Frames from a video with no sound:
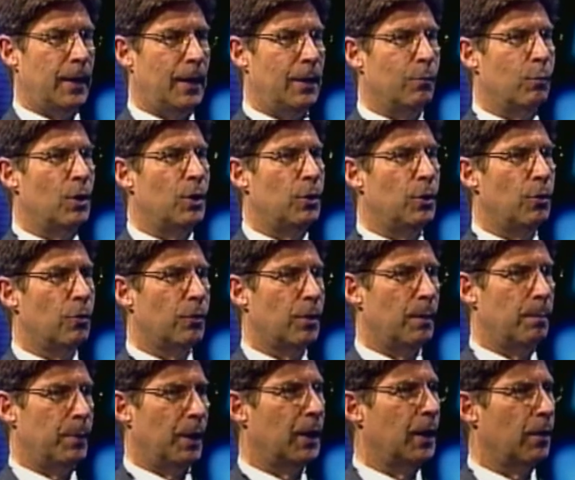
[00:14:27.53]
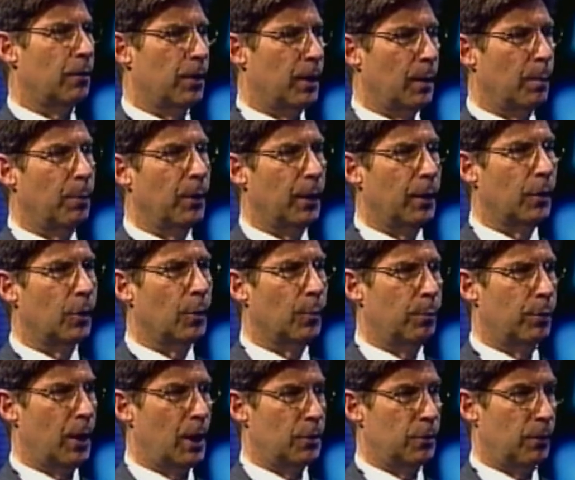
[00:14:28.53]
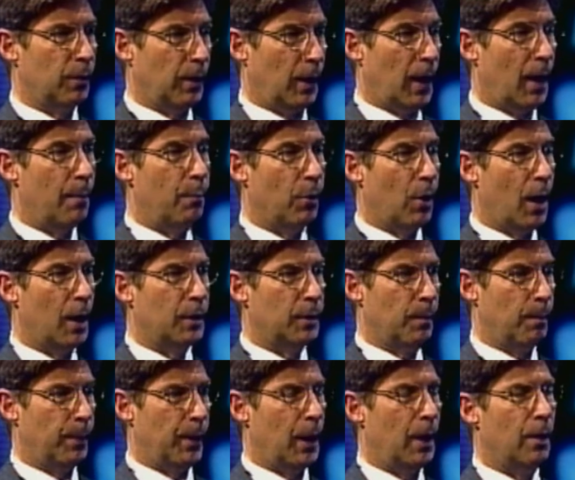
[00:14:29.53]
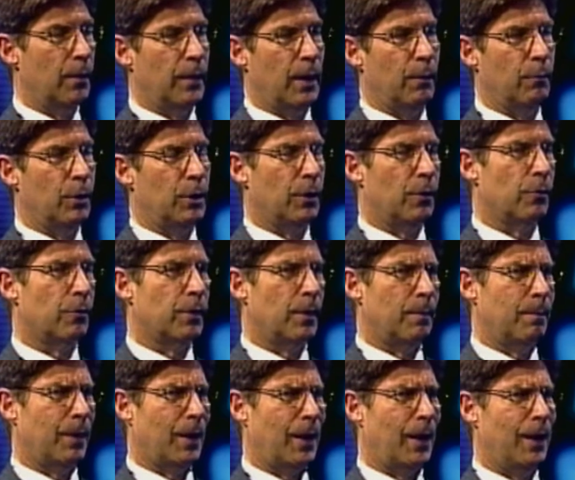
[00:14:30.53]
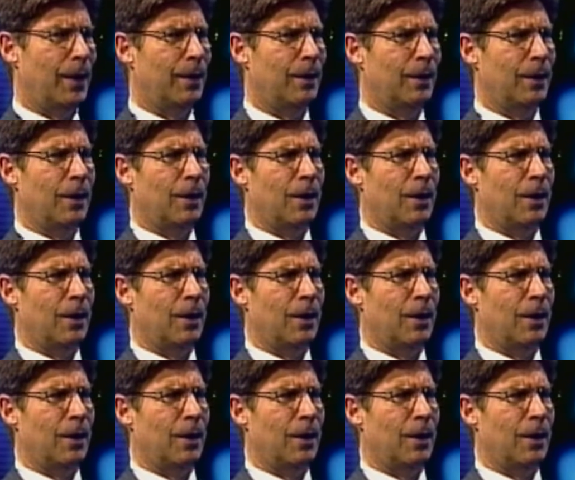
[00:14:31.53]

they reduced it because of the political pressure that I brought to bear. They reduced it by,